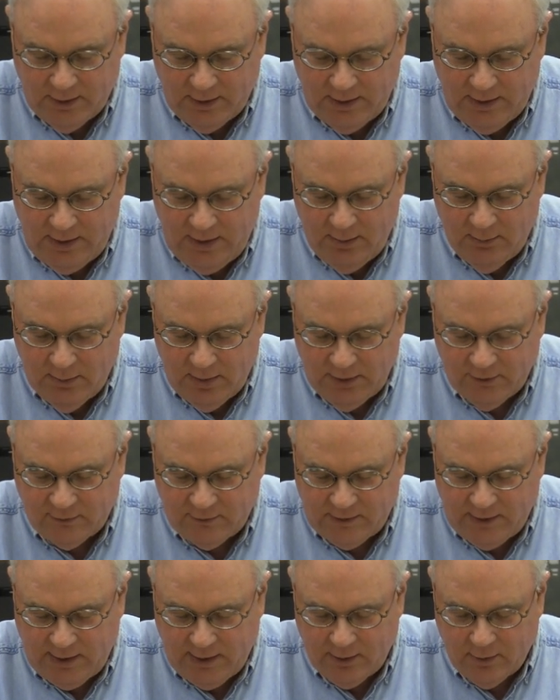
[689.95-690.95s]
that he
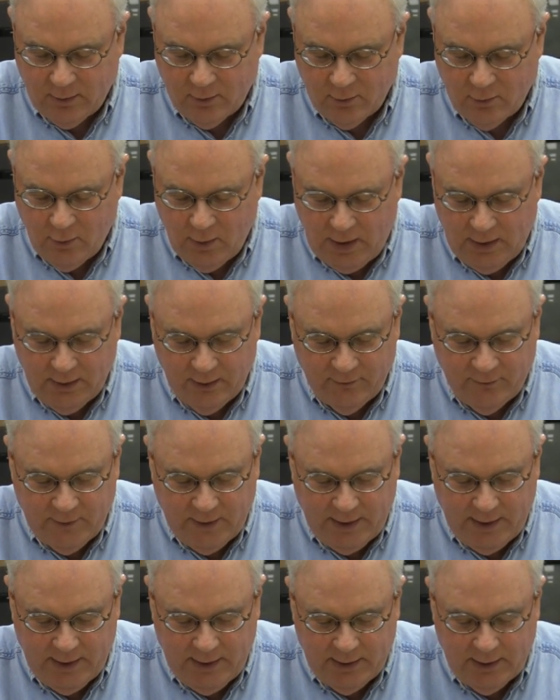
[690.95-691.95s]
missed out on
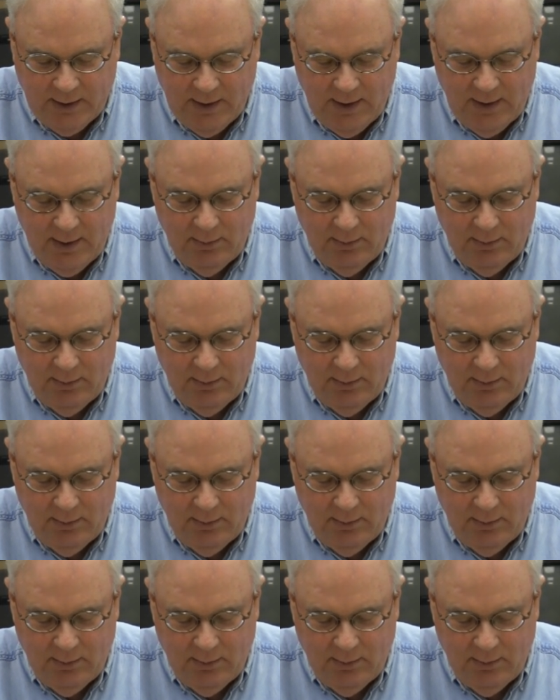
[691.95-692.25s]
qualifying